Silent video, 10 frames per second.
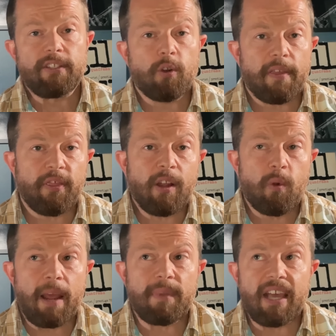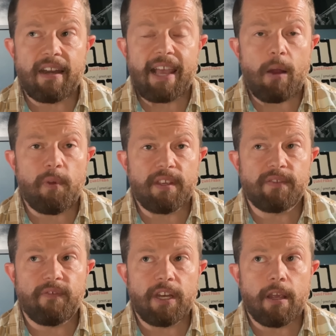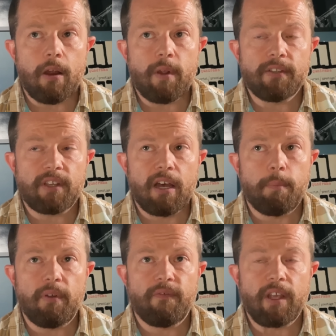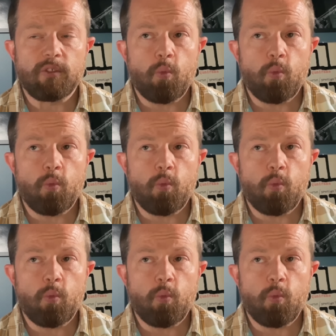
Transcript: so I think what I'm getting at with this video is a couple of things.